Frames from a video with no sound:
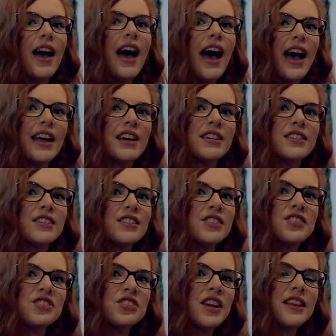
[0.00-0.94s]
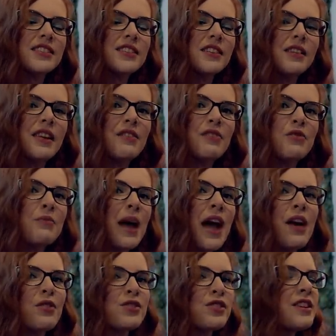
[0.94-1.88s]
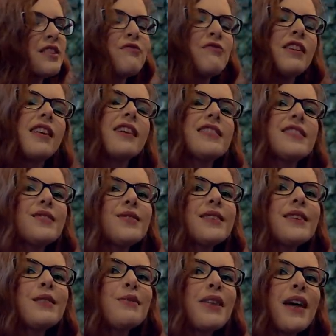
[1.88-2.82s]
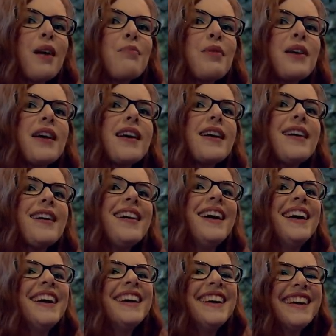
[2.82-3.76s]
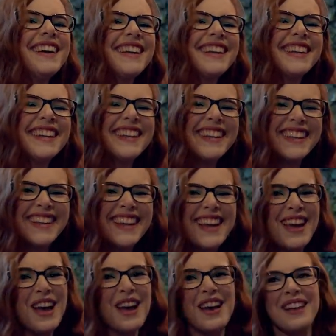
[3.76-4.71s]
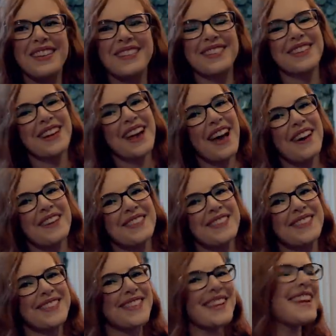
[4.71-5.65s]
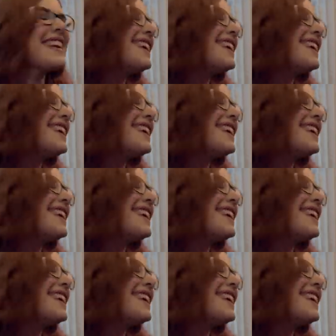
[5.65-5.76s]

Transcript: And she ended up living in my house. I didn't realize she was gonna be that big. So now she